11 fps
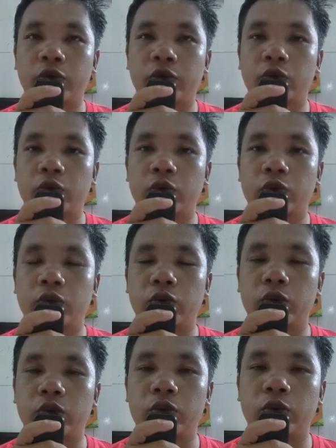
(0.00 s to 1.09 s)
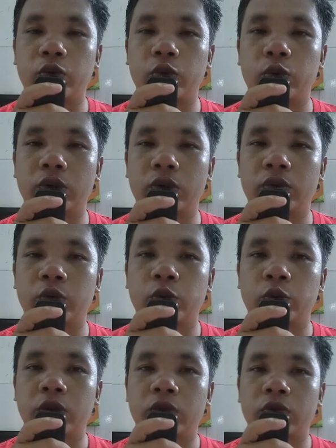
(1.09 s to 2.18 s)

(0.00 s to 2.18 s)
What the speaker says: Lucas arrived at Emma's cabin.